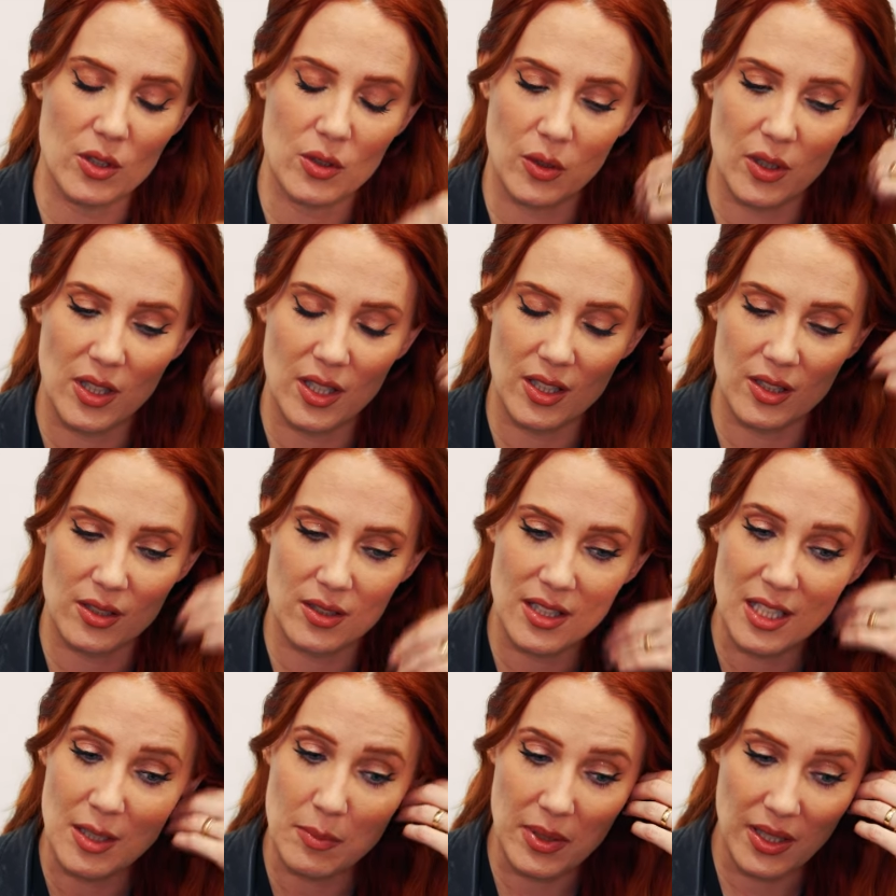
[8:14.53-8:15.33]
So
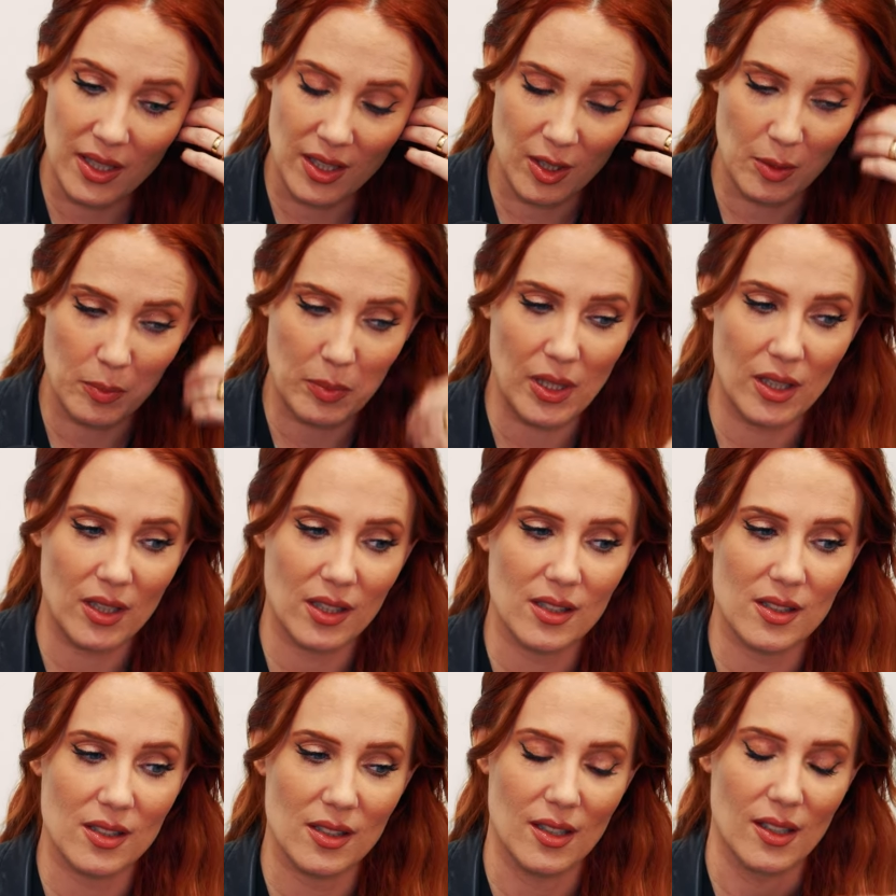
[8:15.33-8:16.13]
sleeping
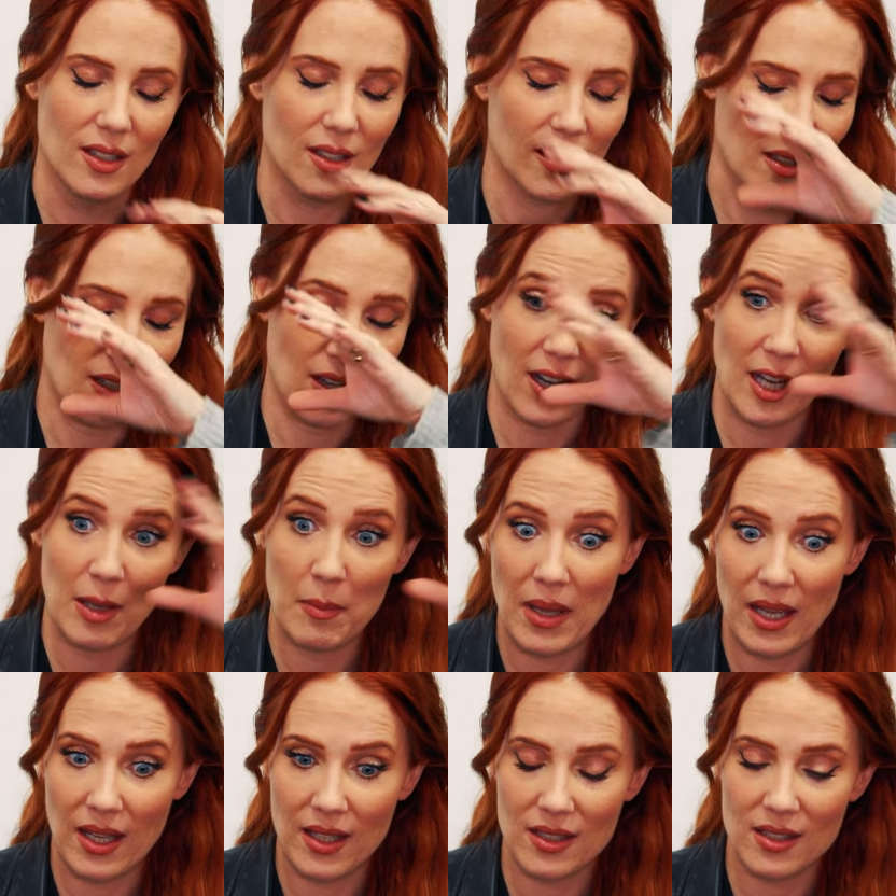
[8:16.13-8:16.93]
earplugs, eye
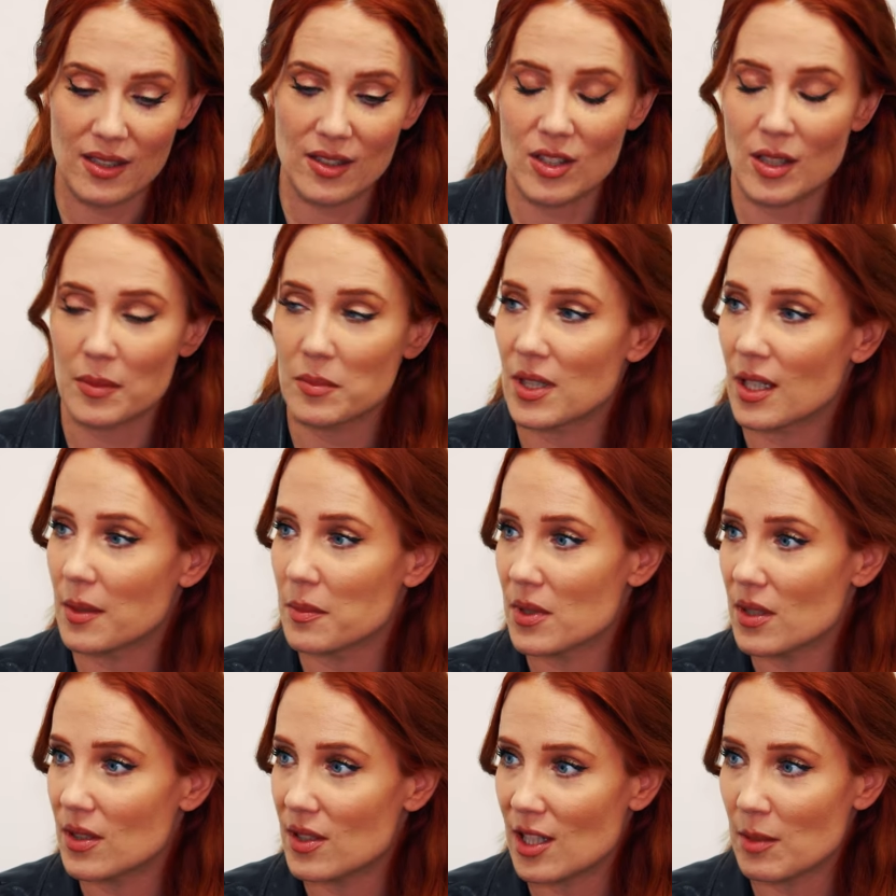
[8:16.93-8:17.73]
mask,
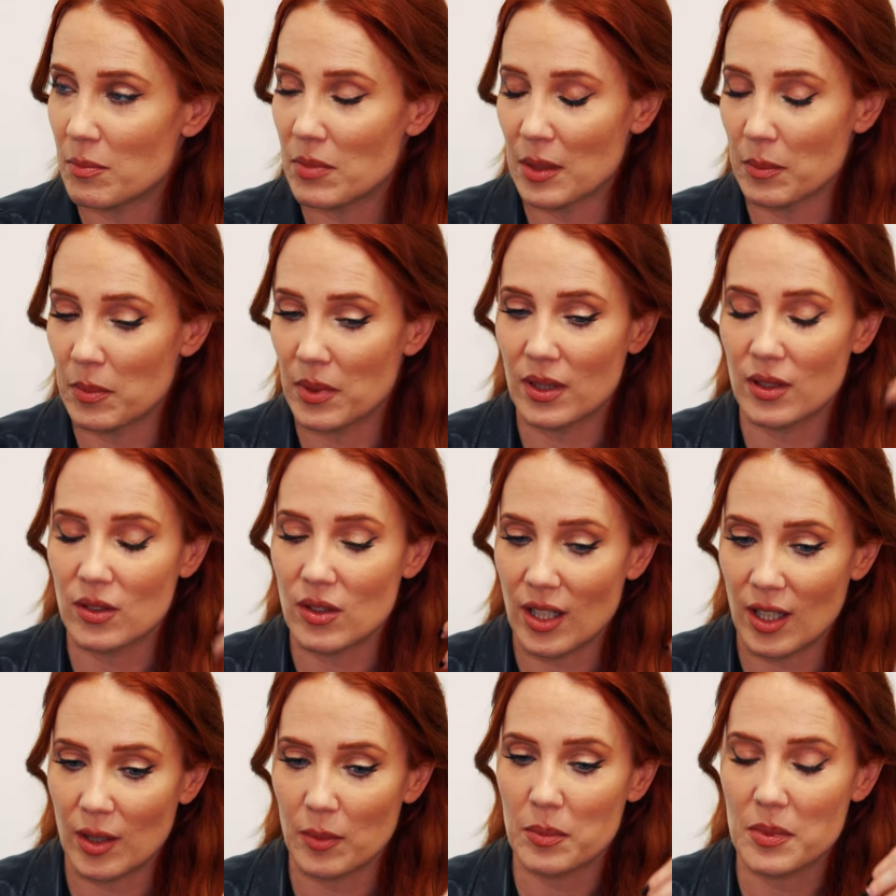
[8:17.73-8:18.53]
sometimes a sleeping pill
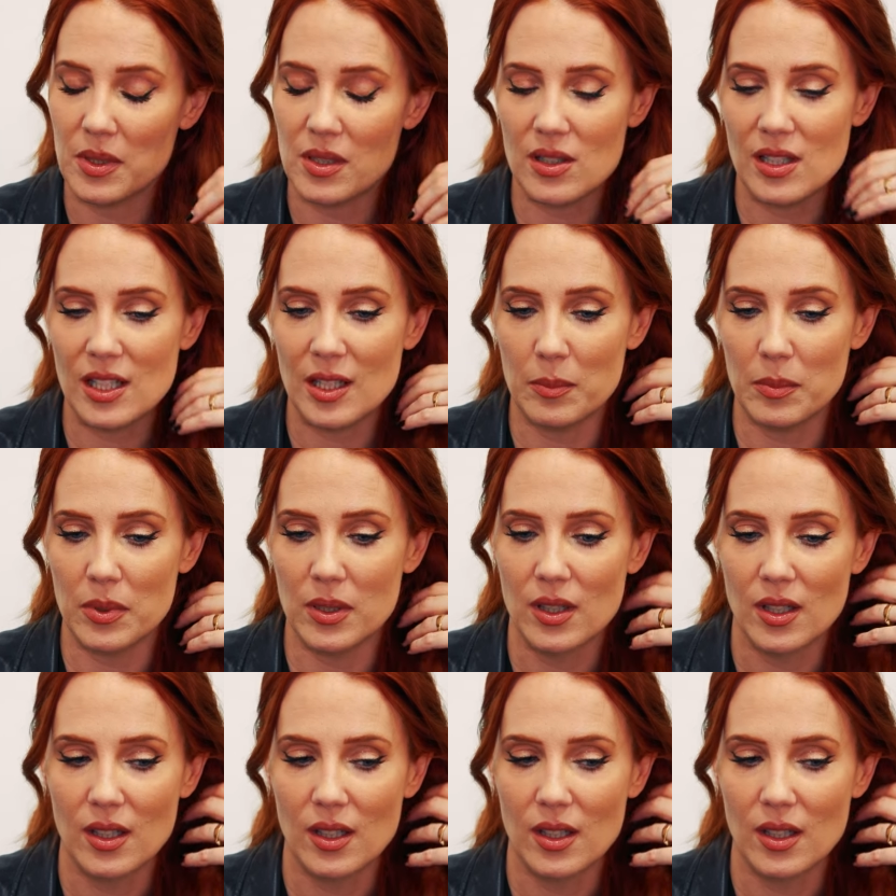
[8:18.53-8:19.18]
to help me sleep,